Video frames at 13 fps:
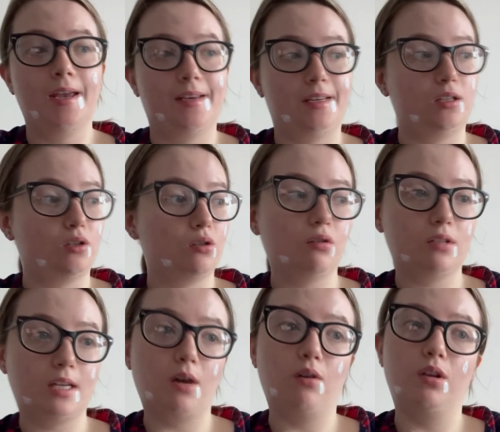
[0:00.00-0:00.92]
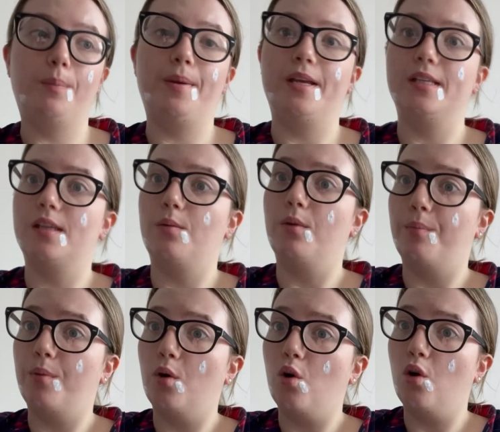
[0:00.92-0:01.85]
Need to sort out all the bits that we
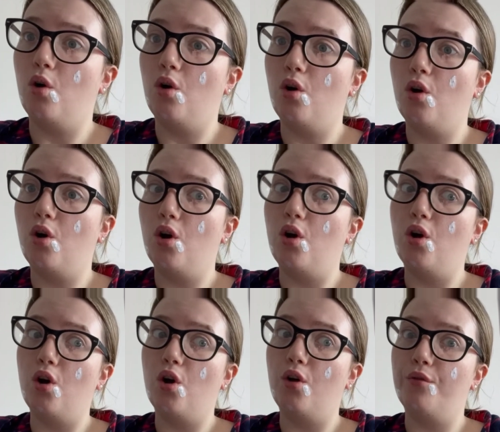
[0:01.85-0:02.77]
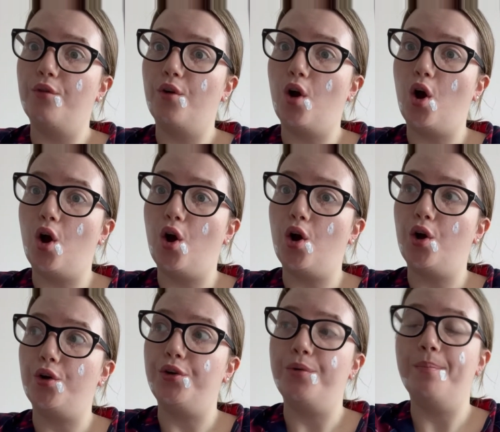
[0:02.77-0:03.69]
bought
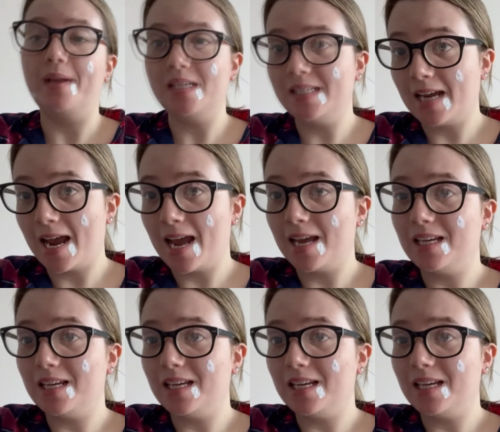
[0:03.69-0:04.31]
on Monday.